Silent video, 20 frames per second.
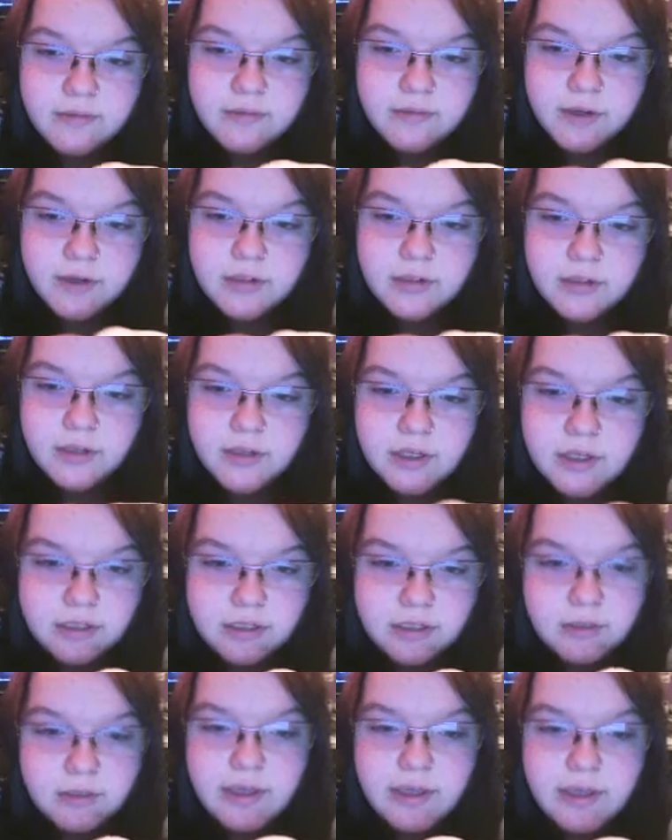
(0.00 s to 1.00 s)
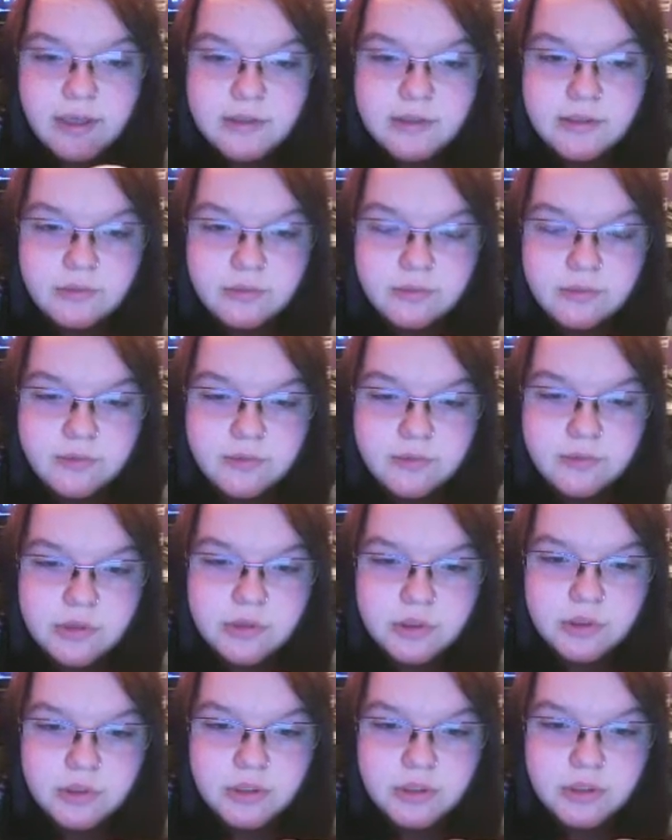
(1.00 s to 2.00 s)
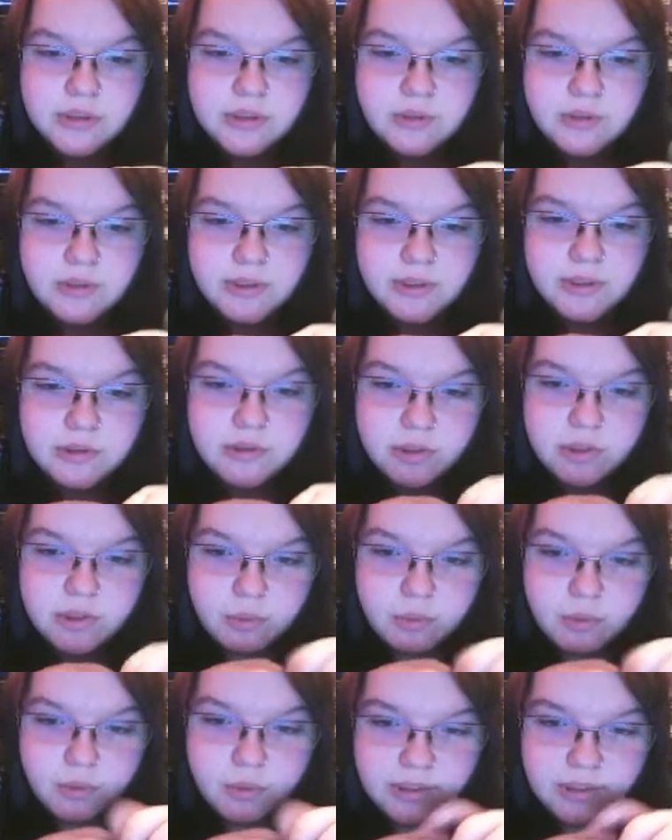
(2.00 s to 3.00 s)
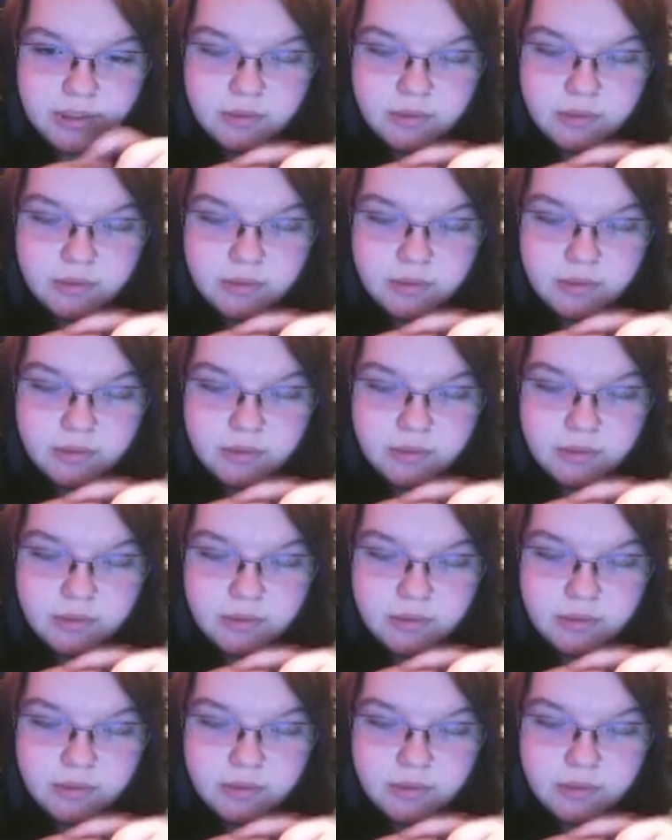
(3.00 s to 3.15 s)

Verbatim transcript: fired a gun in a classroom full of students to illustrate a point.